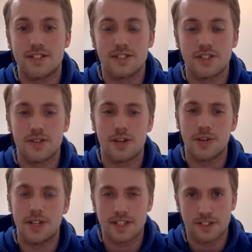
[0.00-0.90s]
So I
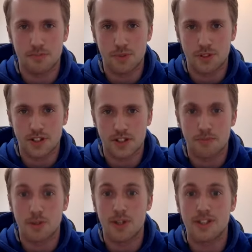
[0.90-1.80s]
read his book
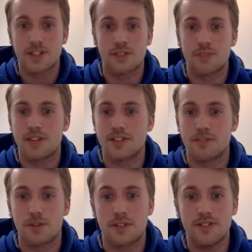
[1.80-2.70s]
Building the Gymnastics
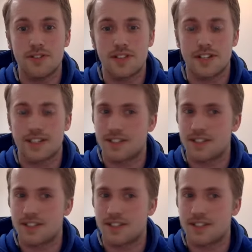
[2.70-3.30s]
Body like